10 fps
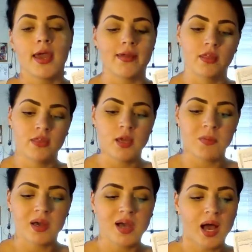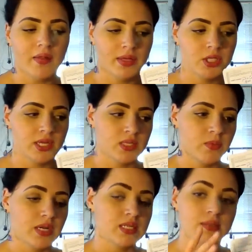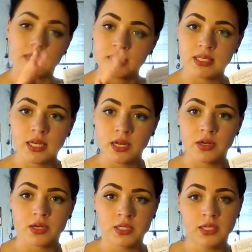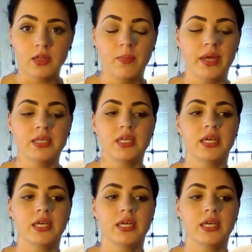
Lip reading: And the thing about college is when it's listed in your syllabus,